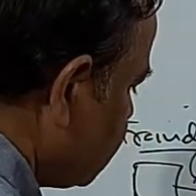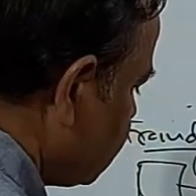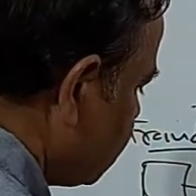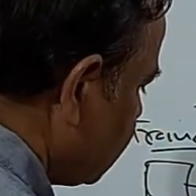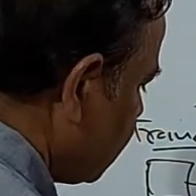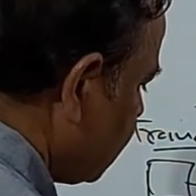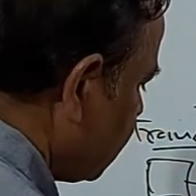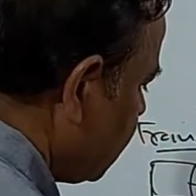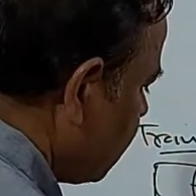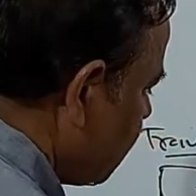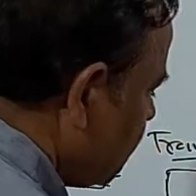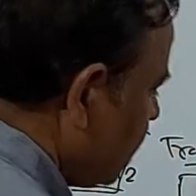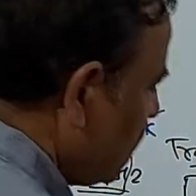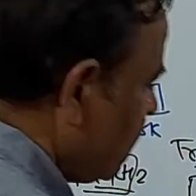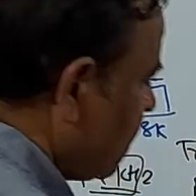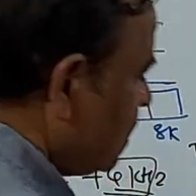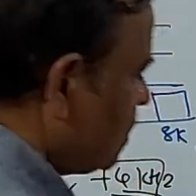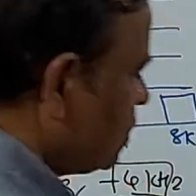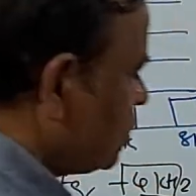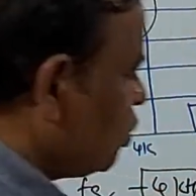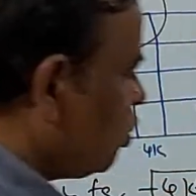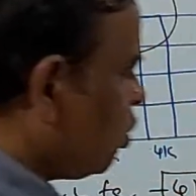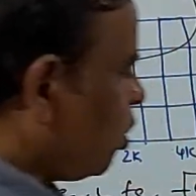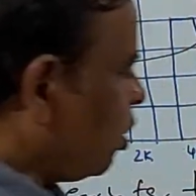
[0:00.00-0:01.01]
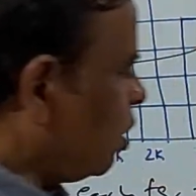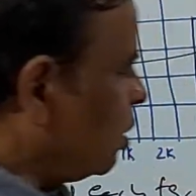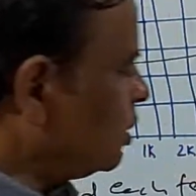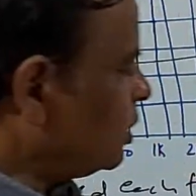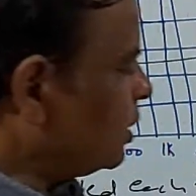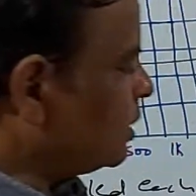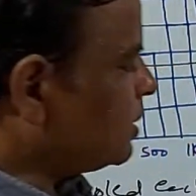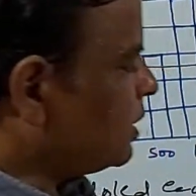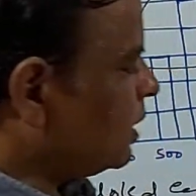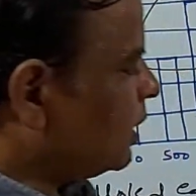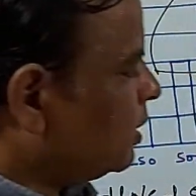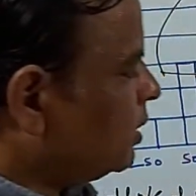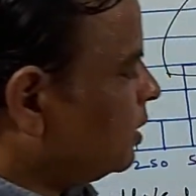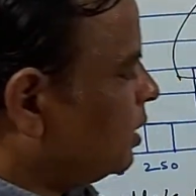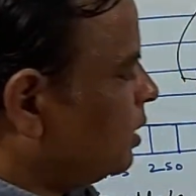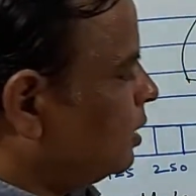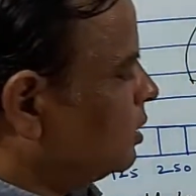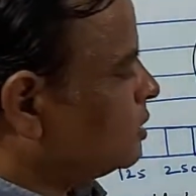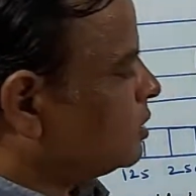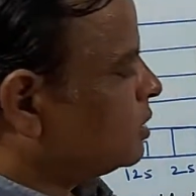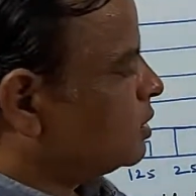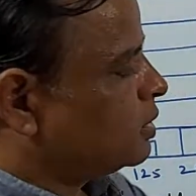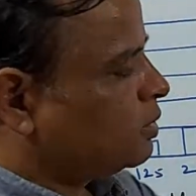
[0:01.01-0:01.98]
say. So all the
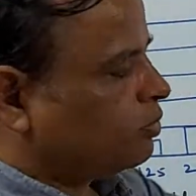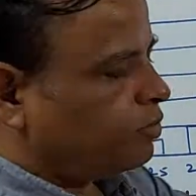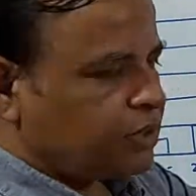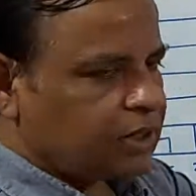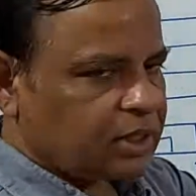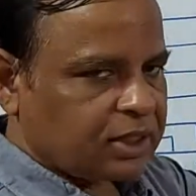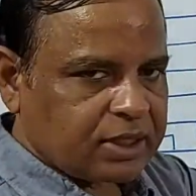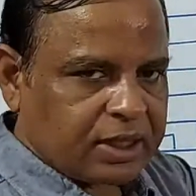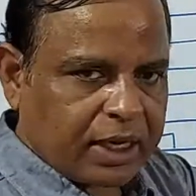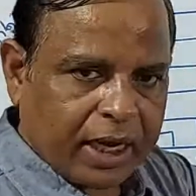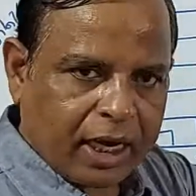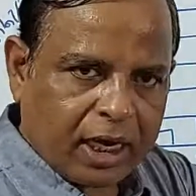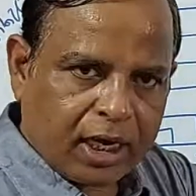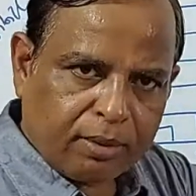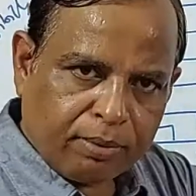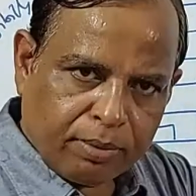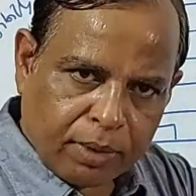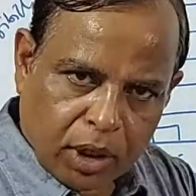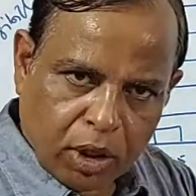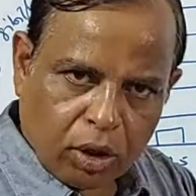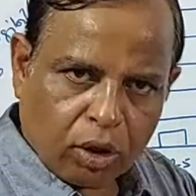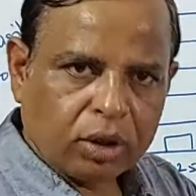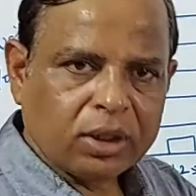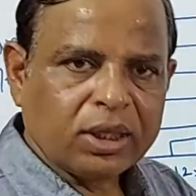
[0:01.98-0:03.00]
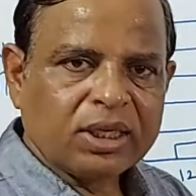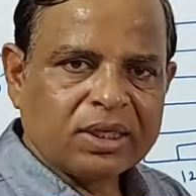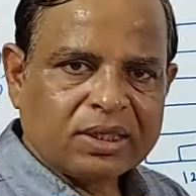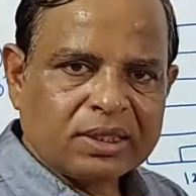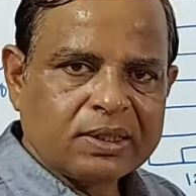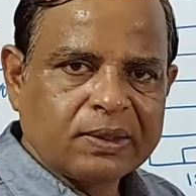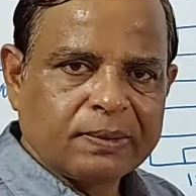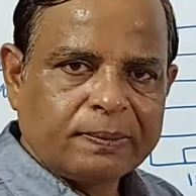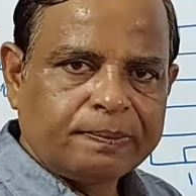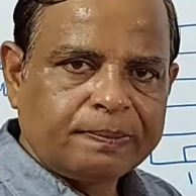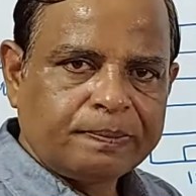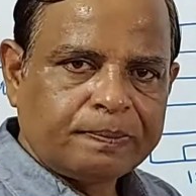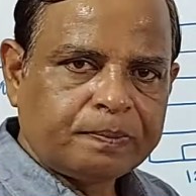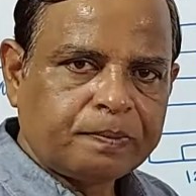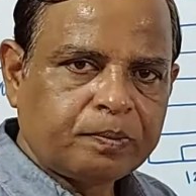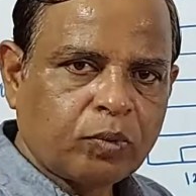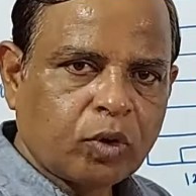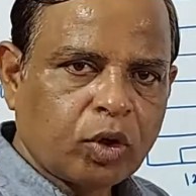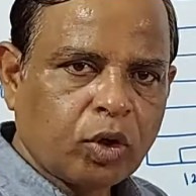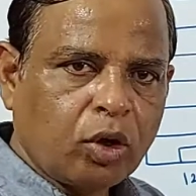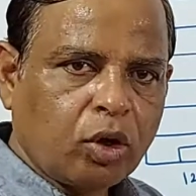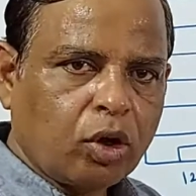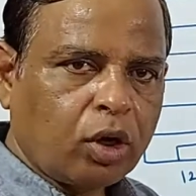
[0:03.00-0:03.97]
signals which is lying below this,
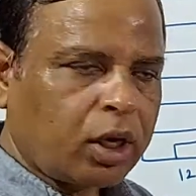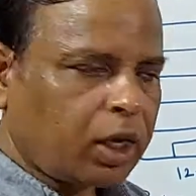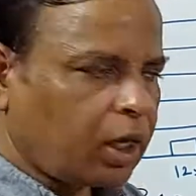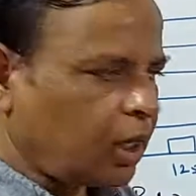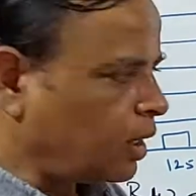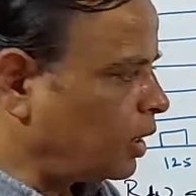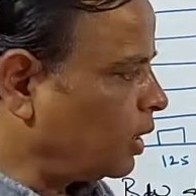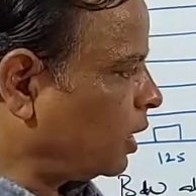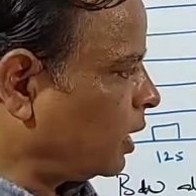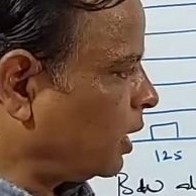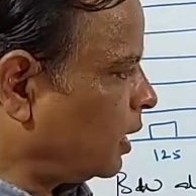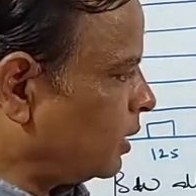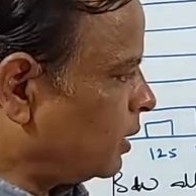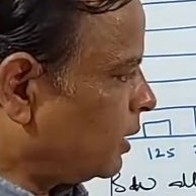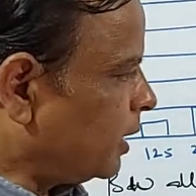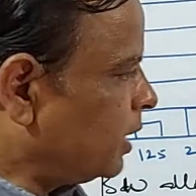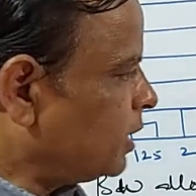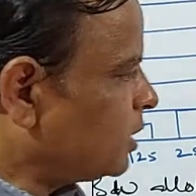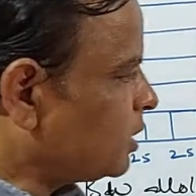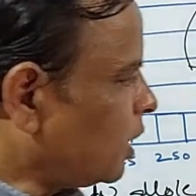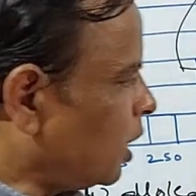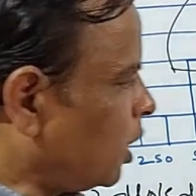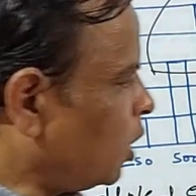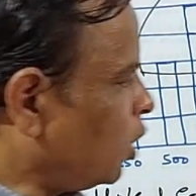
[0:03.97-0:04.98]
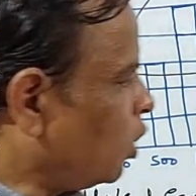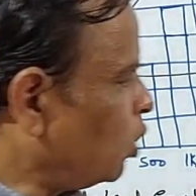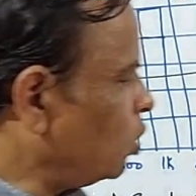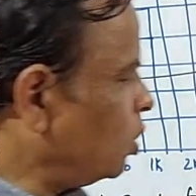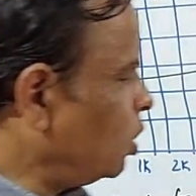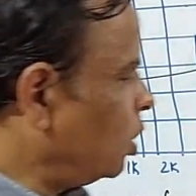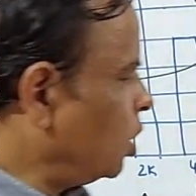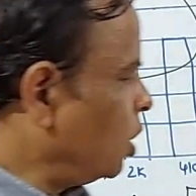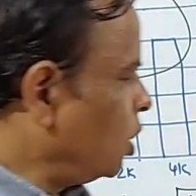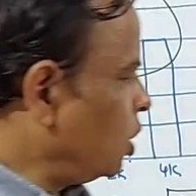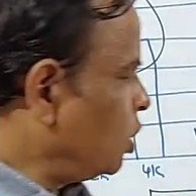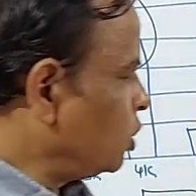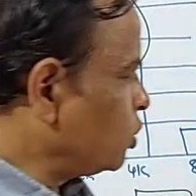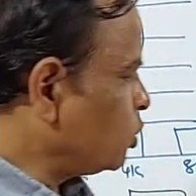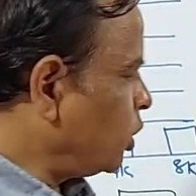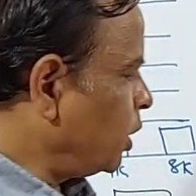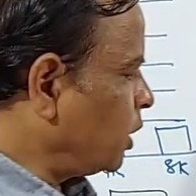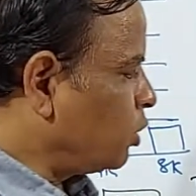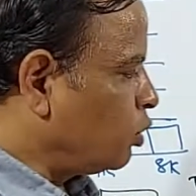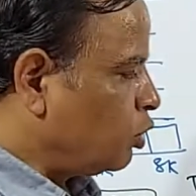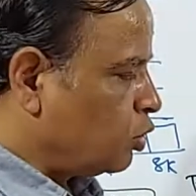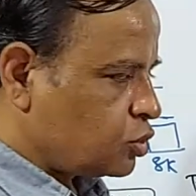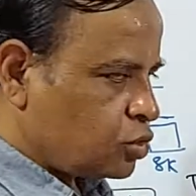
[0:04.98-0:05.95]
okay, that is allowed. So
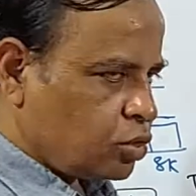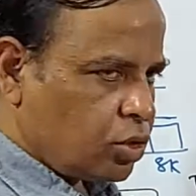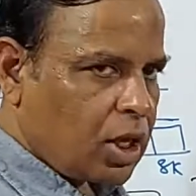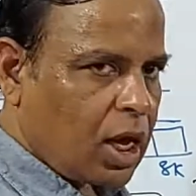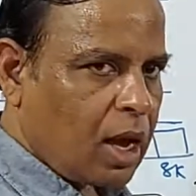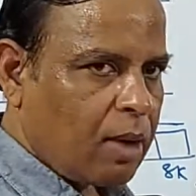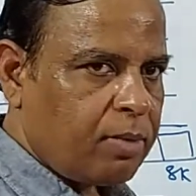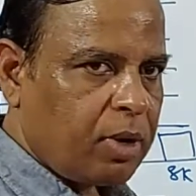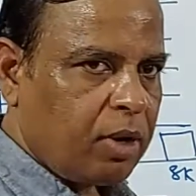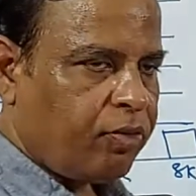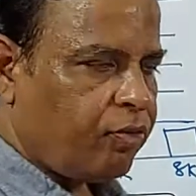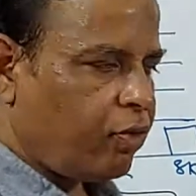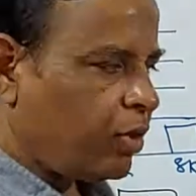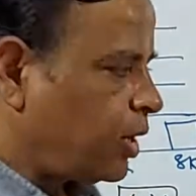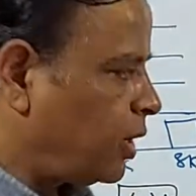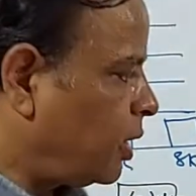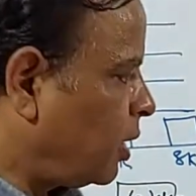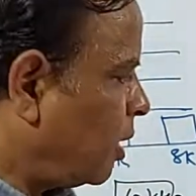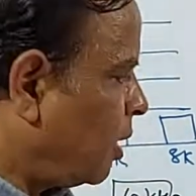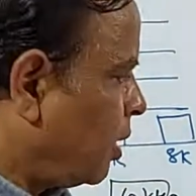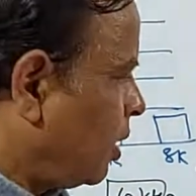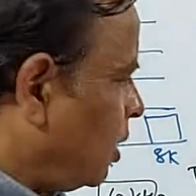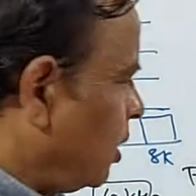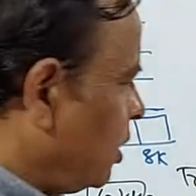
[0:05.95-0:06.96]
it goes to the amplifier.